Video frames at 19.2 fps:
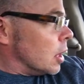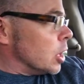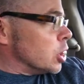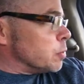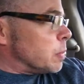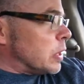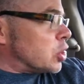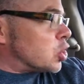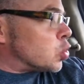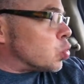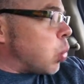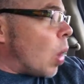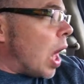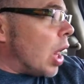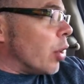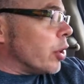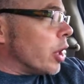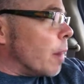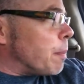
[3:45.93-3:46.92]
has been
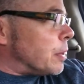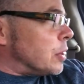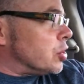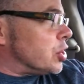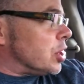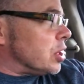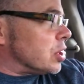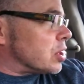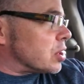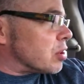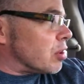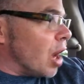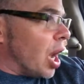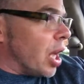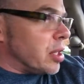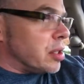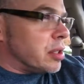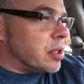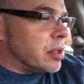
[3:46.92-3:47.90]
swallowed up in Jesus
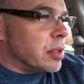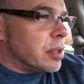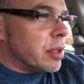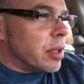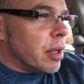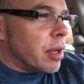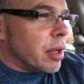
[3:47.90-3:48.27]
Christ.